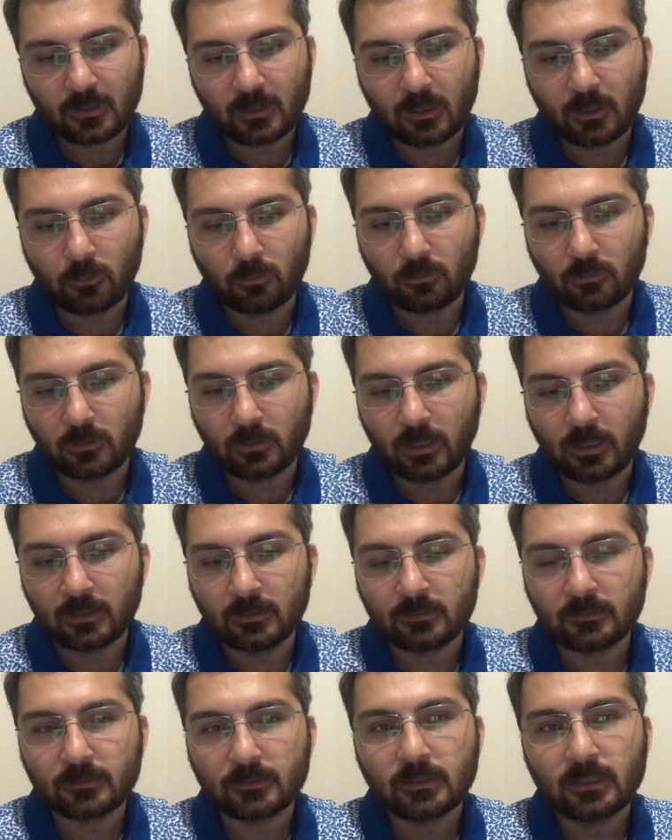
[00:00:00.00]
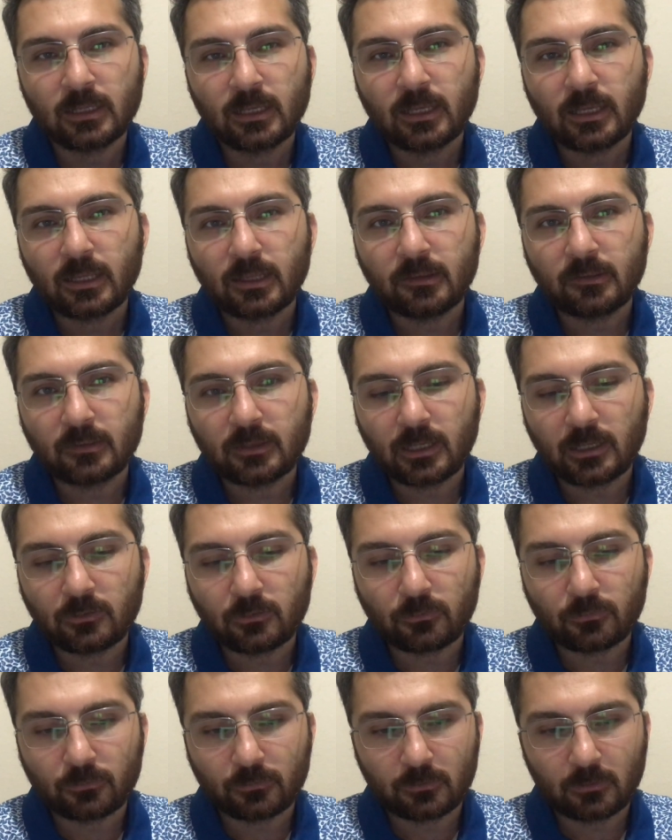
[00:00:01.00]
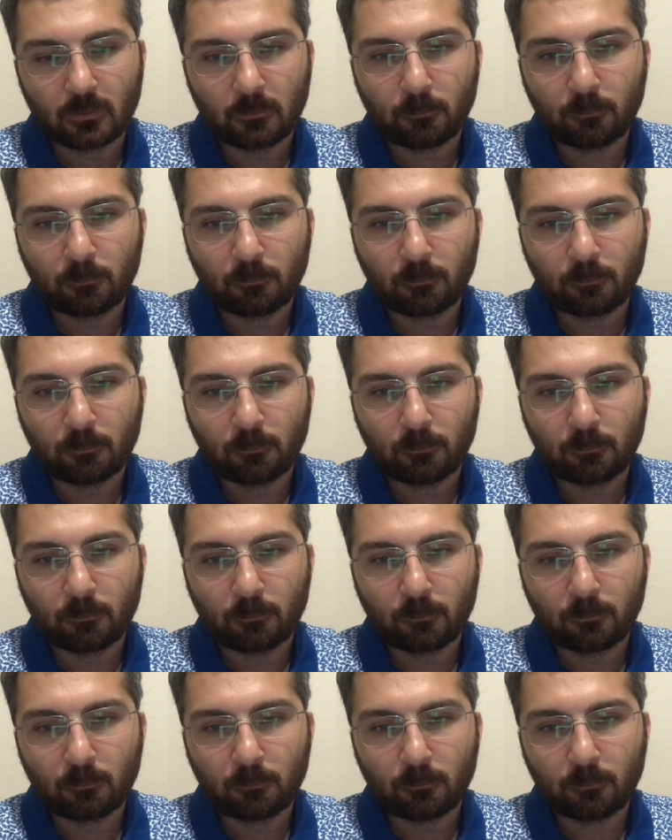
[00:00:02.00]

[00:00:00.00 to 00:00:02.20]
and instead of